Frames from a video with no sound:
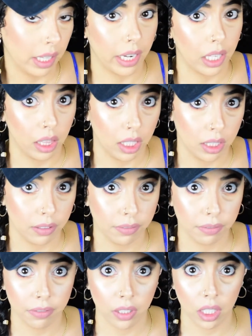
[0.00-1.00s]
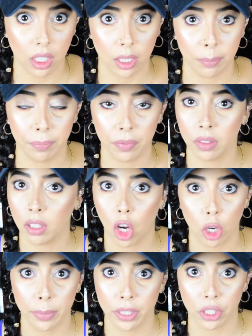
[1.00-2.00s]
that I love.
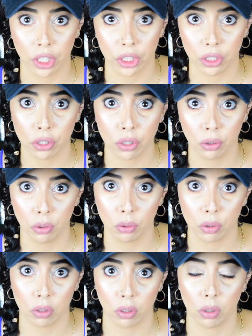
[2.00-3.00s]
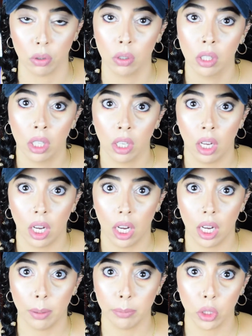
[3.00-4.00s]
Almonds are good too, so
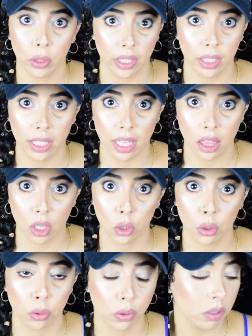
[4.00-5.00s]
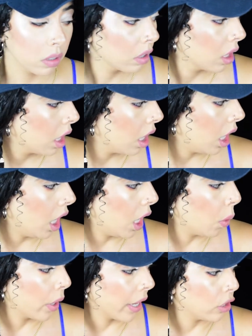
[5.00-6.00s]
you can eat those.
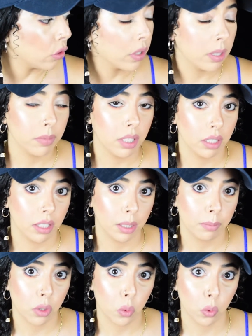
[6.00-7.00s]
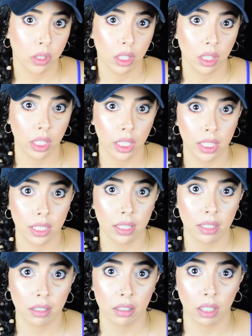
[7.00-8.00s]
What I do sometimes with the
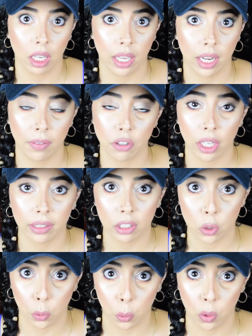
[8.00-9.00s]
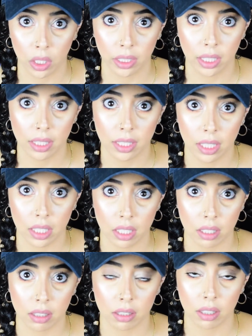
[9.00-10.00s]
nuts, and I've tried this with walnuts,
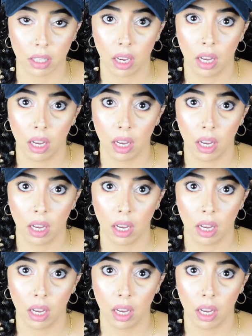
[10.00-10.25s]
is